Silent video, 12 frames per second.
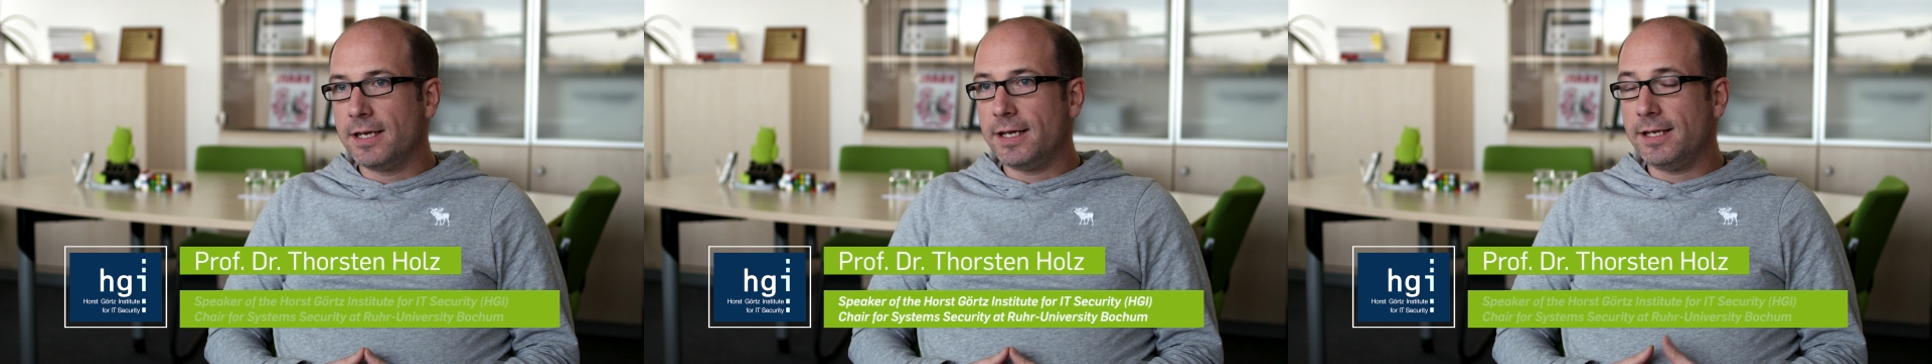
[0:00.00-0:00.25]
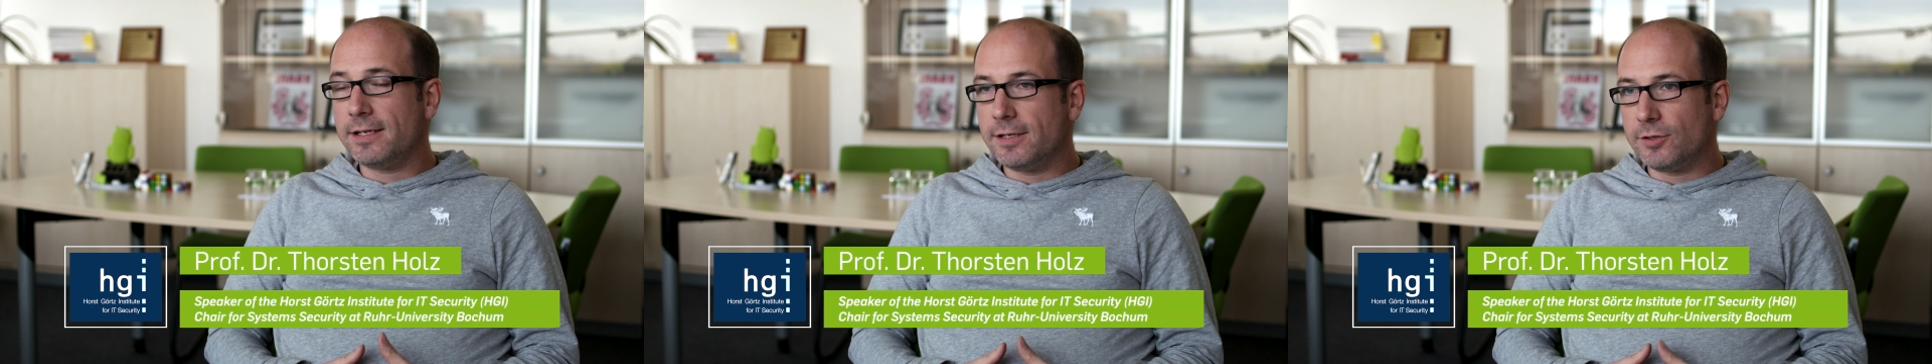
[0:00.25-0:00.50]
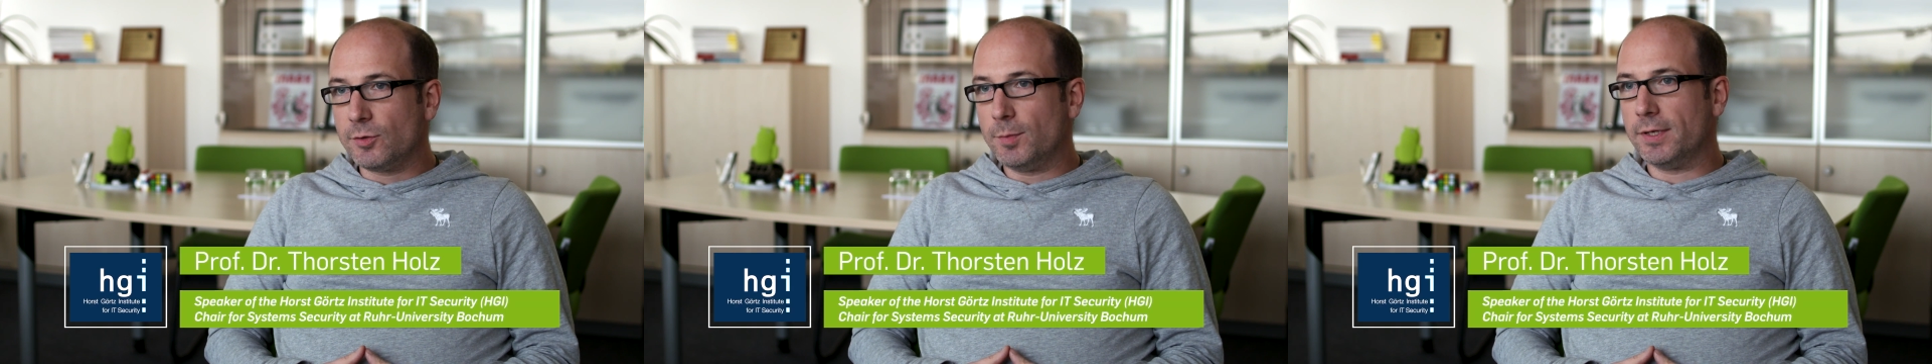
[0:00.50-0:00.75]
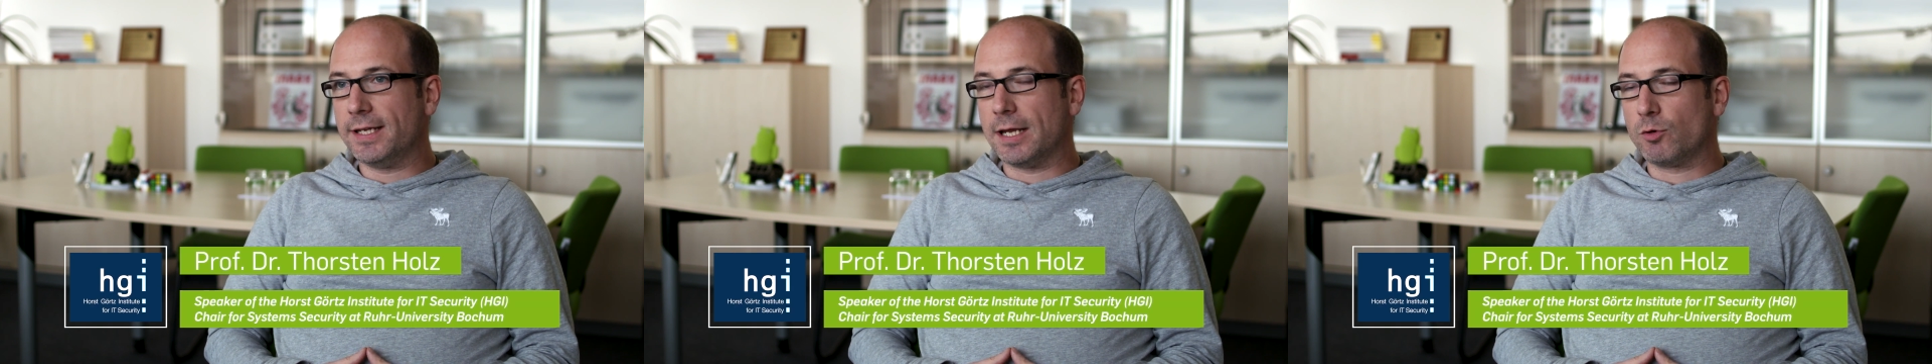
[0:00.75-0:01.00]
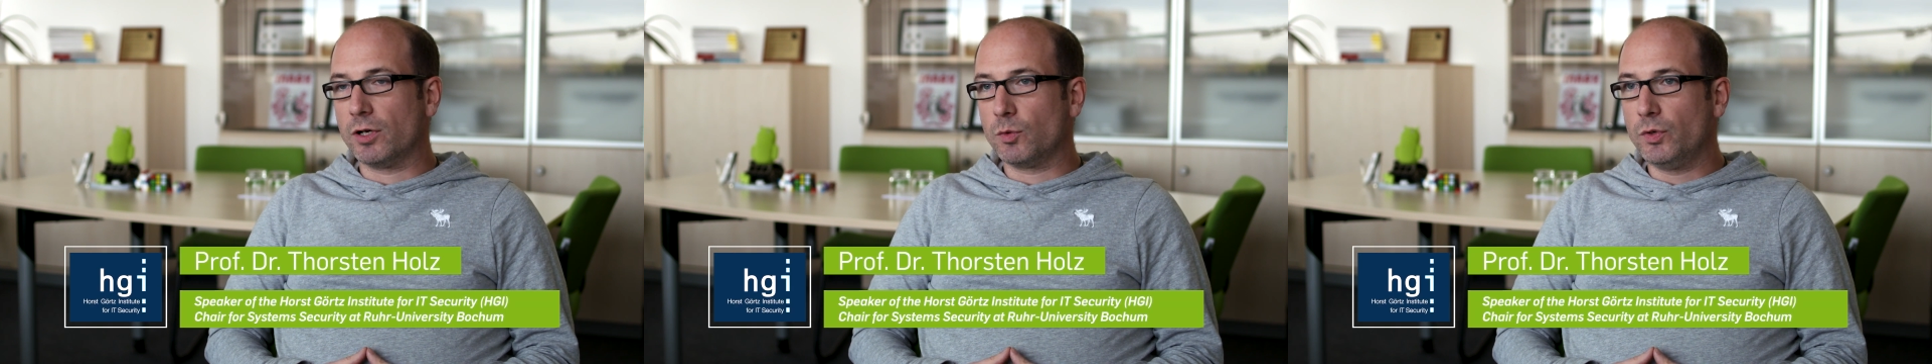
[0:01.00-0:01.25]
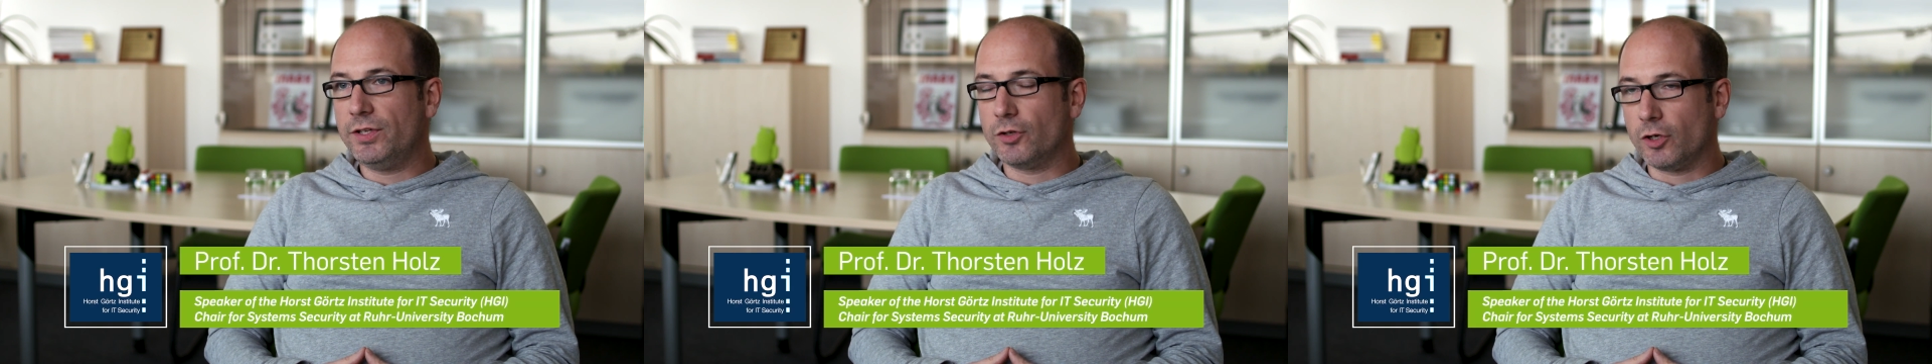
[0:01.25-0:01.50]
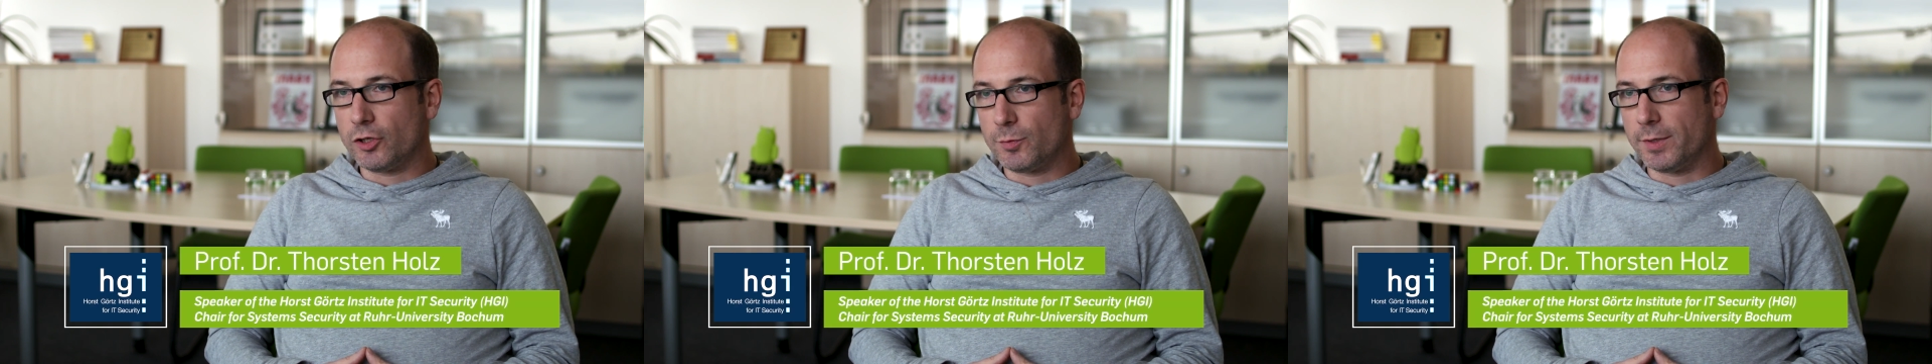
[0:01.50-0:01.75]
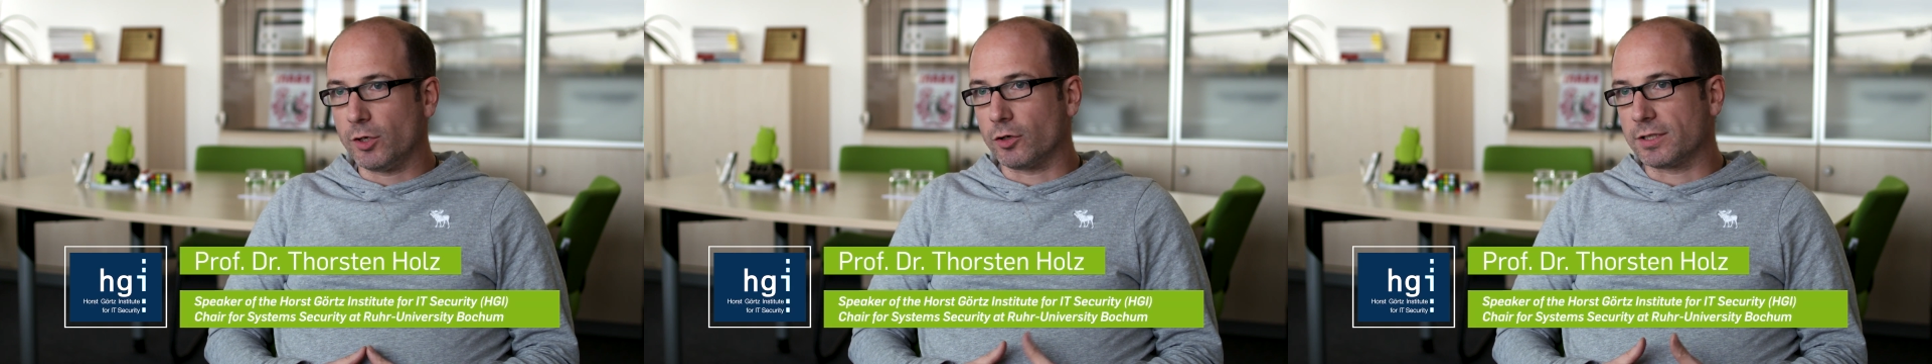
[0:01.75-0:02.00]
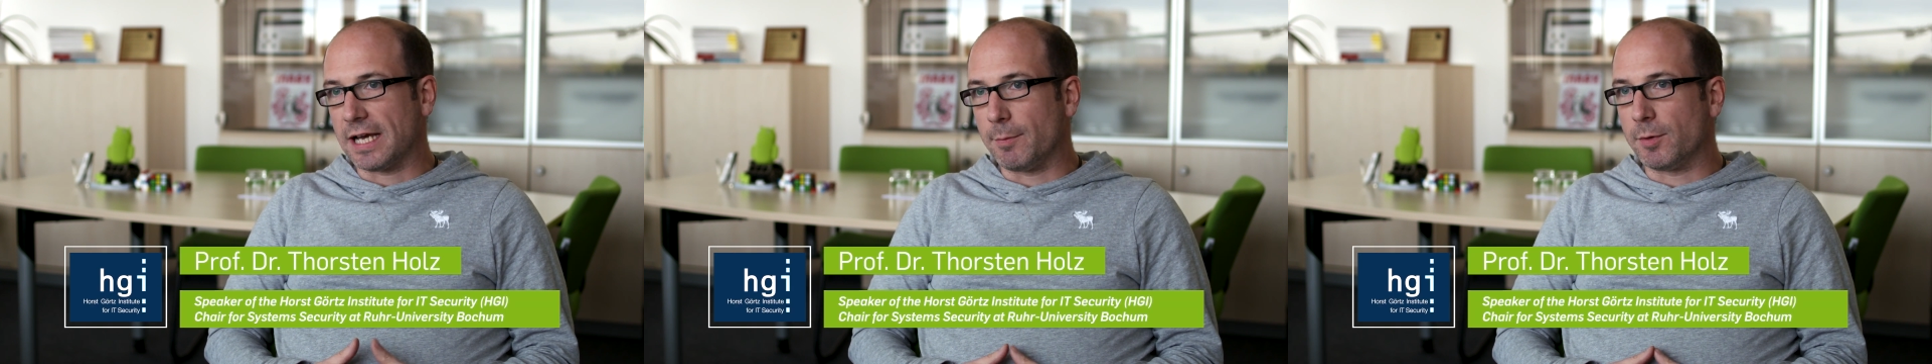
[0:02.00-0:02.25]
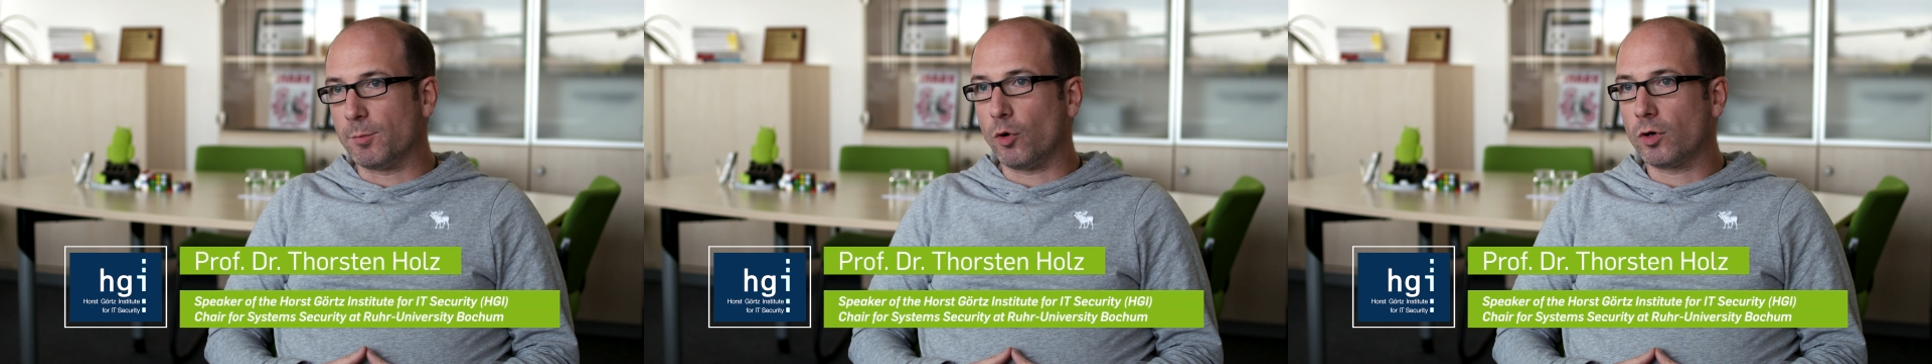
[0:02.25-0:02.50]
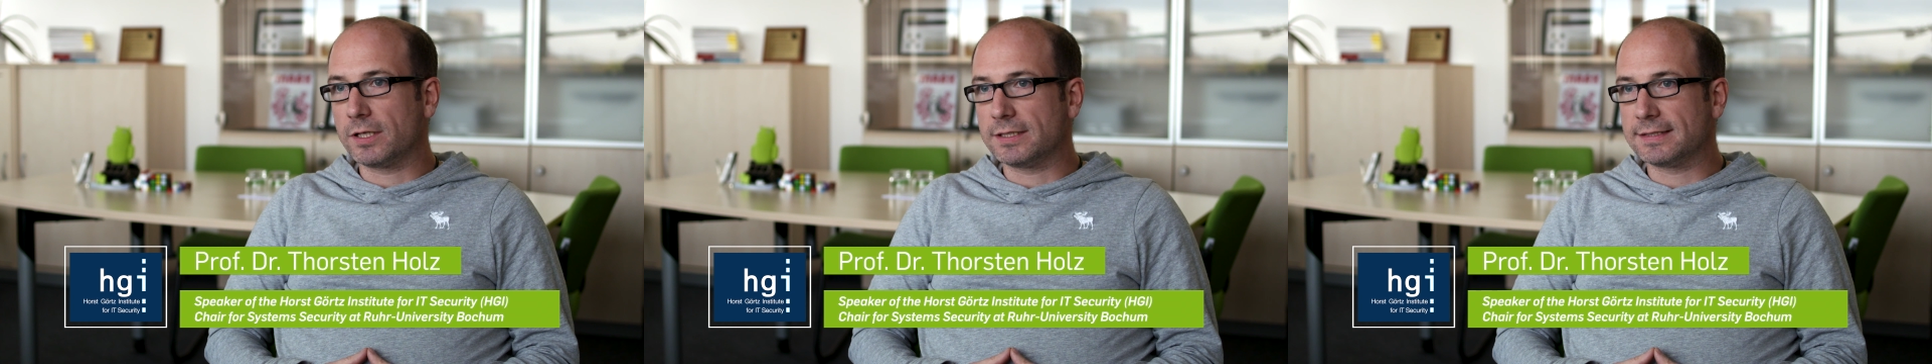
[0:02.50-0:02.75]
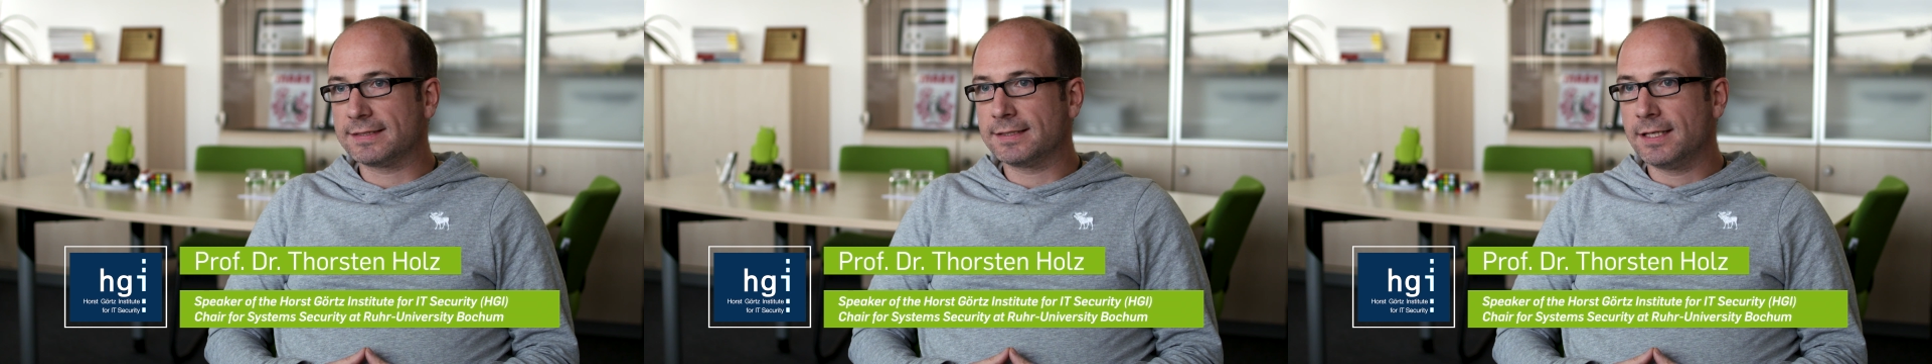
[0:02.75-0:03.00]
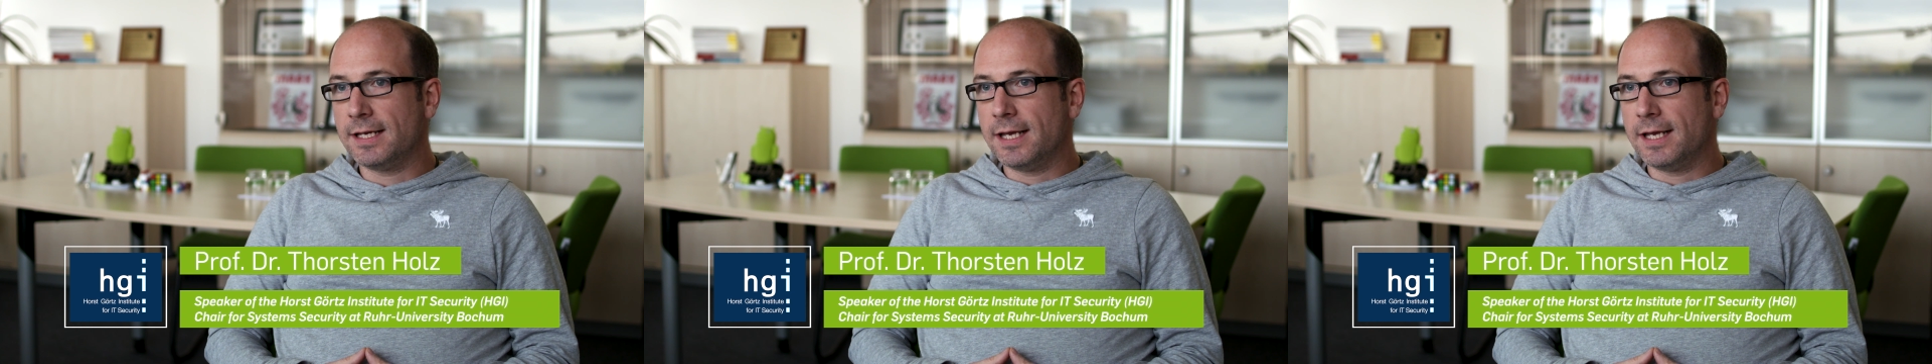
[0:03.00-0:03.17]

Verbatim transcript: interdisciplinary research beyond common borders,